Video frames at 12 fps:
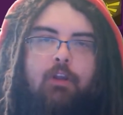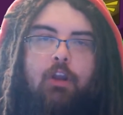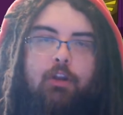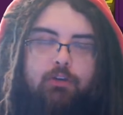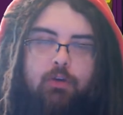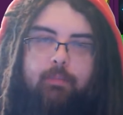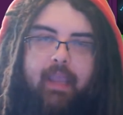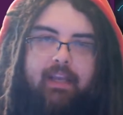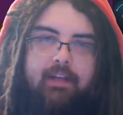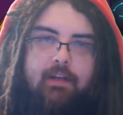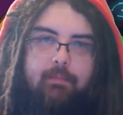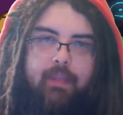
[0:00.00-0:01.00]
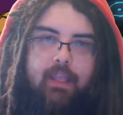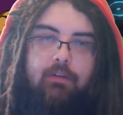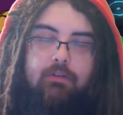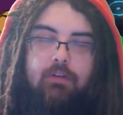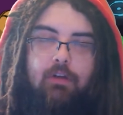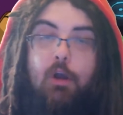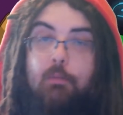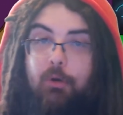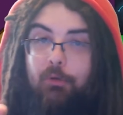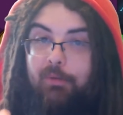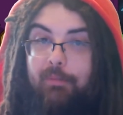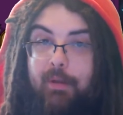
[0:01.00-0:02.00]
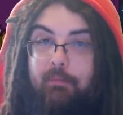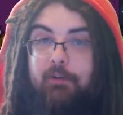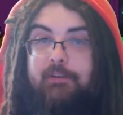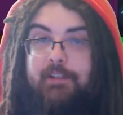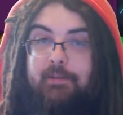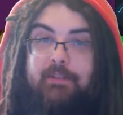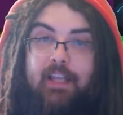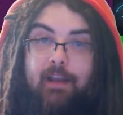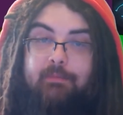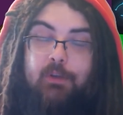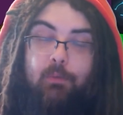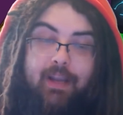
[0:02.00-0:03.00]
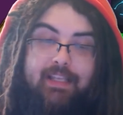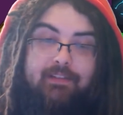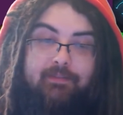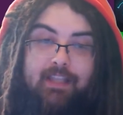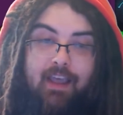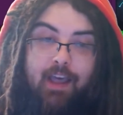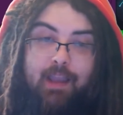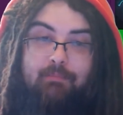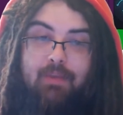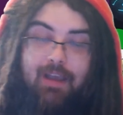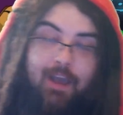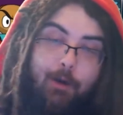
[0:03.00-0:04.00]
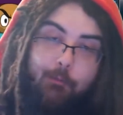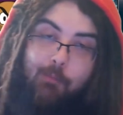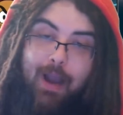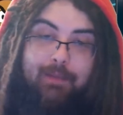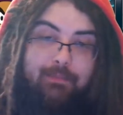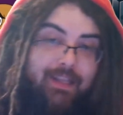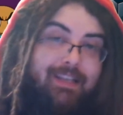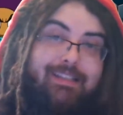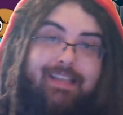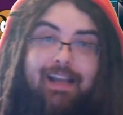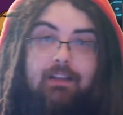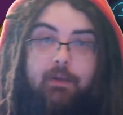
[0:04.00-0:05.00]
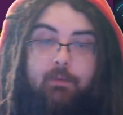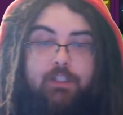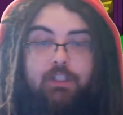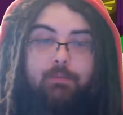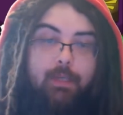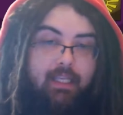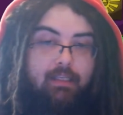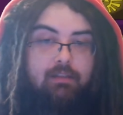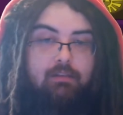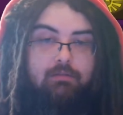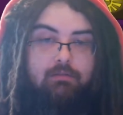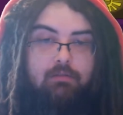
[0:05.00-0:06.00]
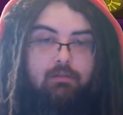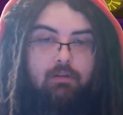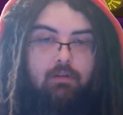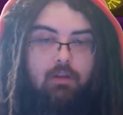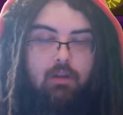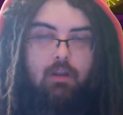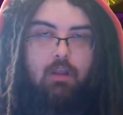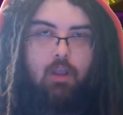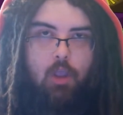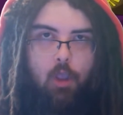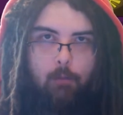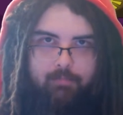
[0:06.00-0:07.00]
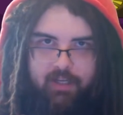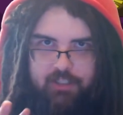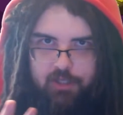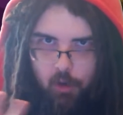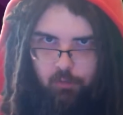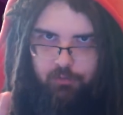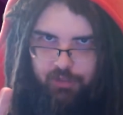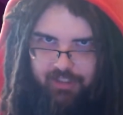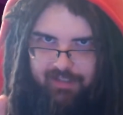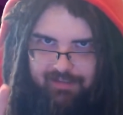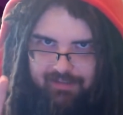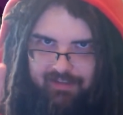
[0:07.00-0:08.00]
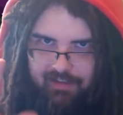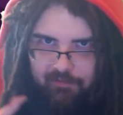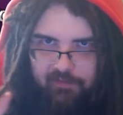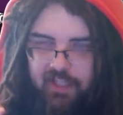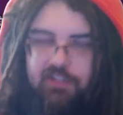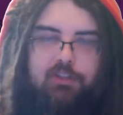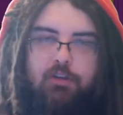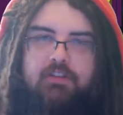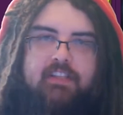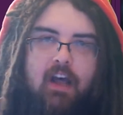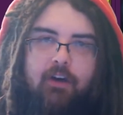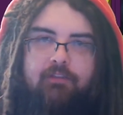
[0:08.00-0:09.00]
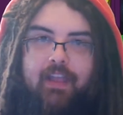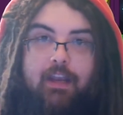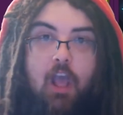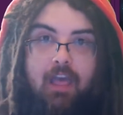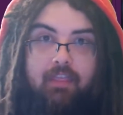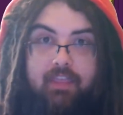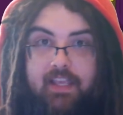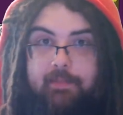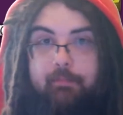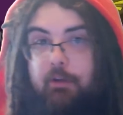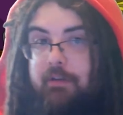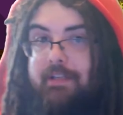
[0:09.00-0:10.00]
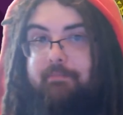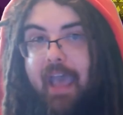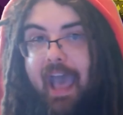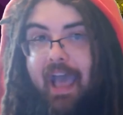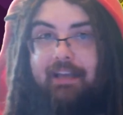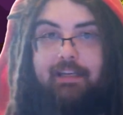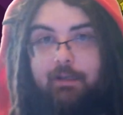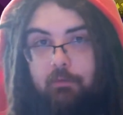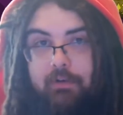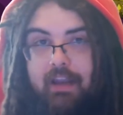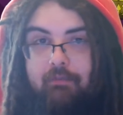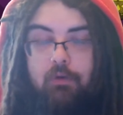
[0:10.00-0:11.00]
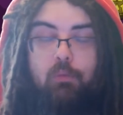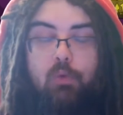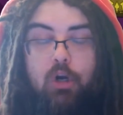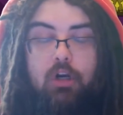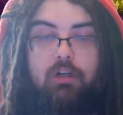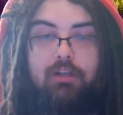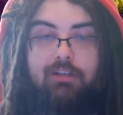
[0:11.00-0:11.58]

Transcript: to abandon a build, but remember, sometimes a waste of time might be exactly what you need. But don't just convince yourself that this build is bad and it will never work.